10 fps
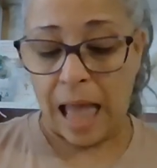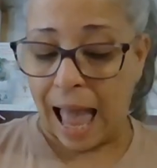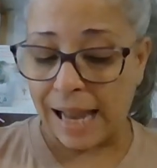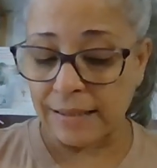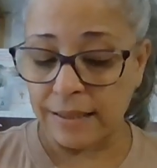
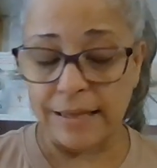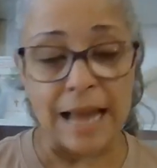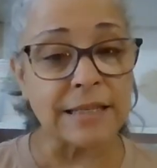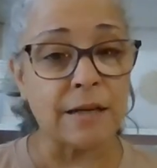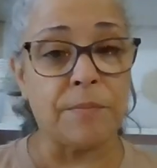I guess today
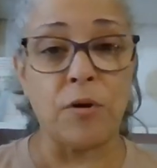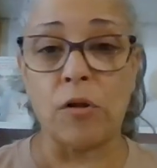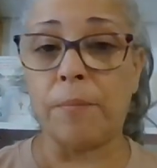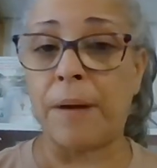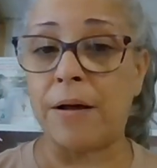is going to be
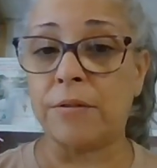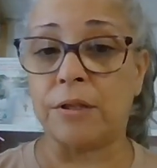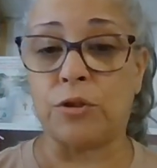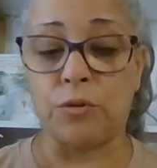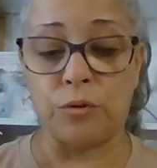all about
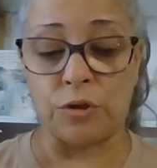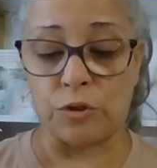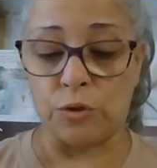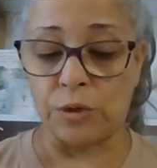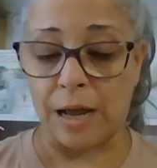the two
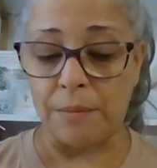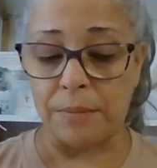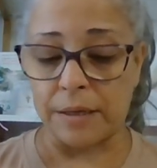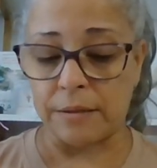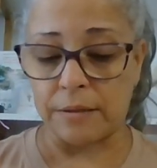
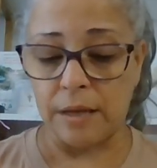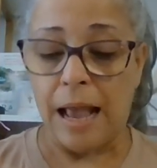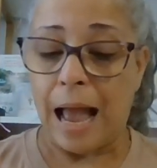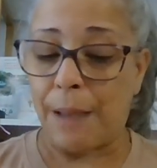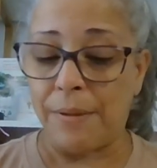timelines.
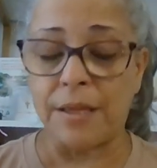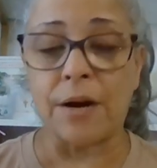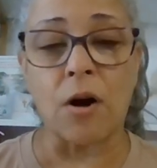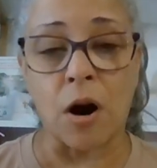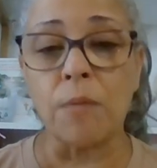I mean,
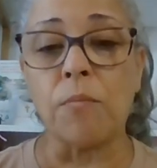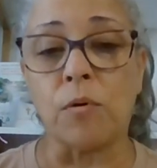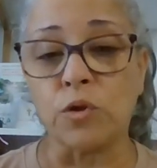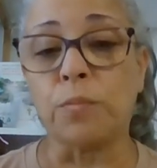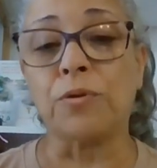there are
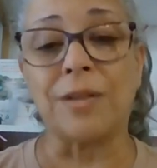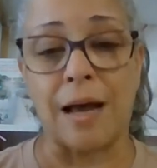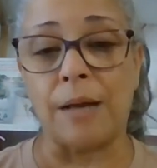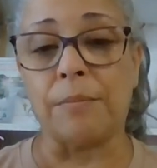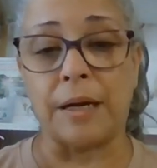multiple
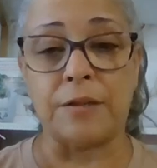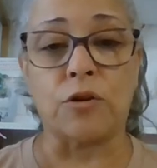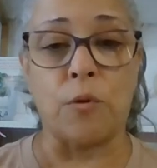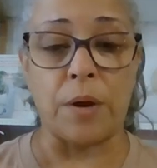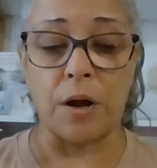timelines
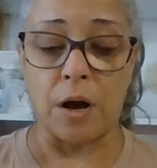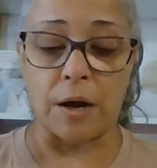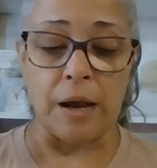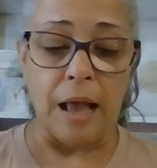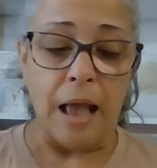going on.